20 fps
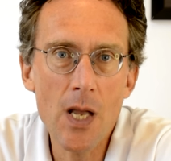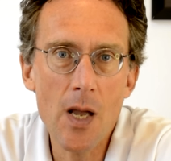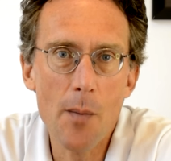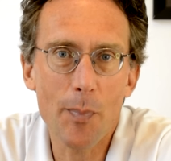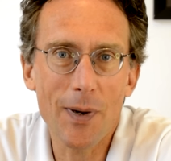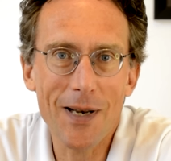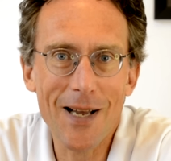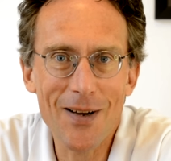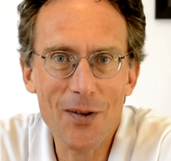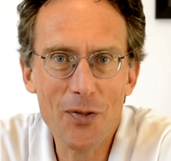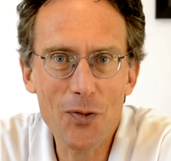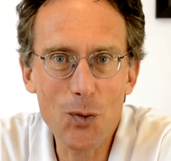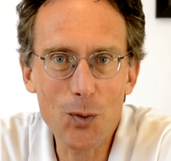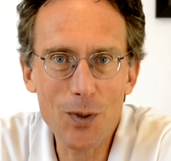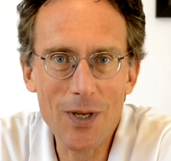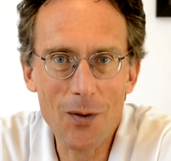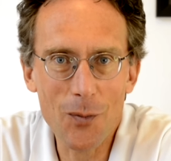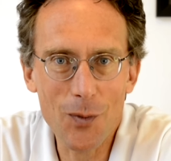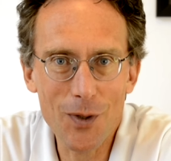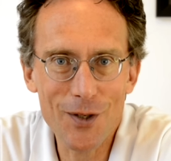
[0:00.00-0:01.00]
But I thought
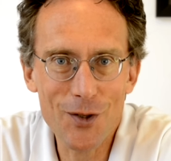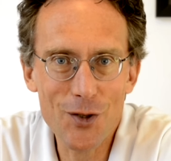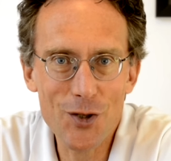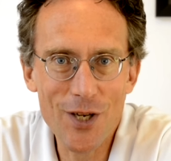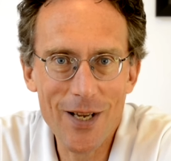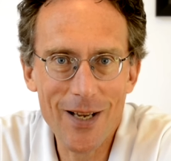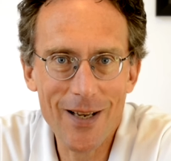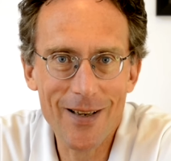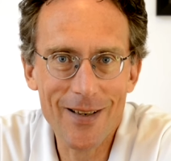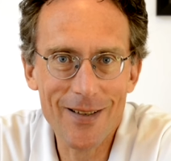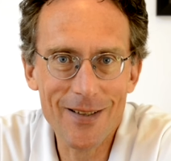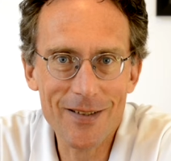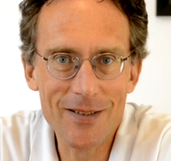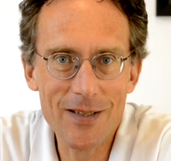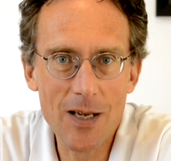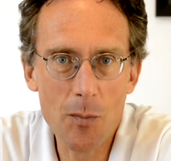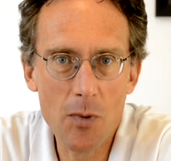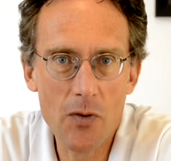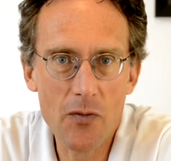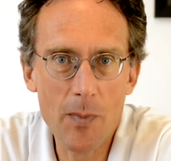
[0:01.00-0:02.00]
I want to share
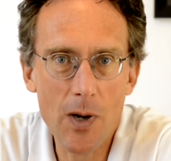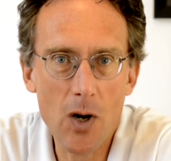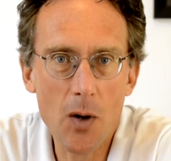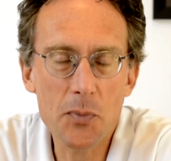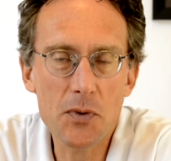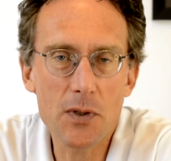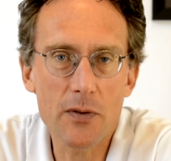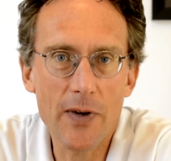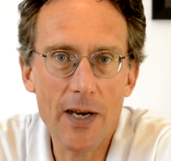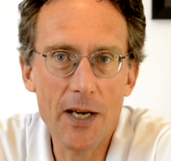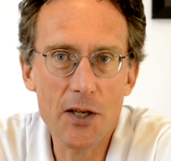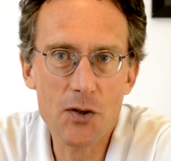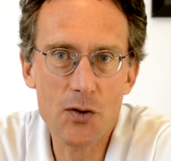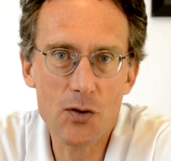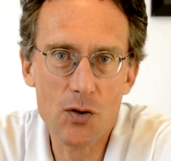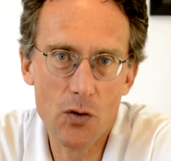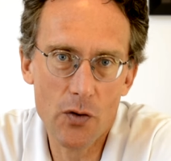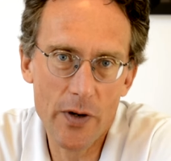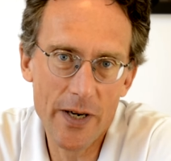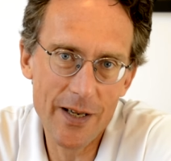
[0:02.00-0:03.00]
some of my observations
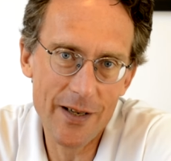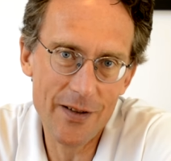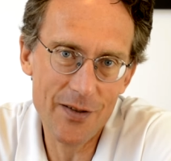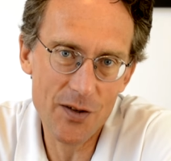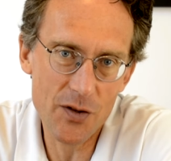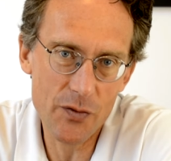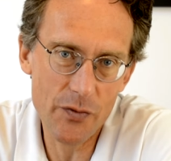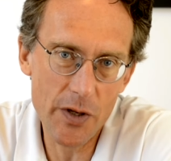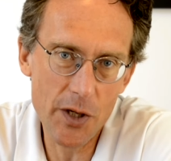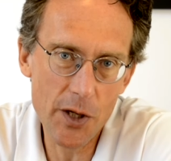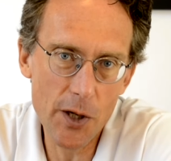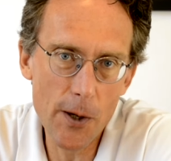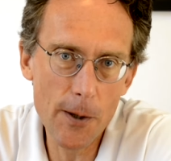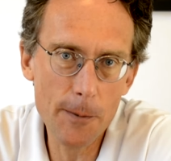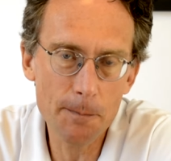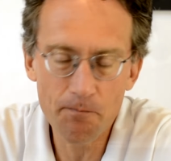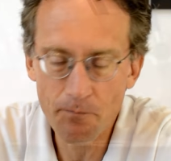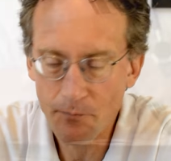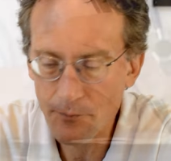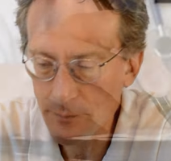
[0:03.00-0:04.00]
already in this
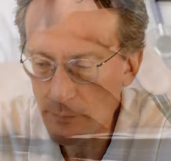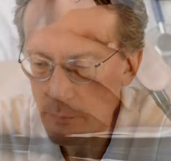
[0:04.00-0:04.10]
video.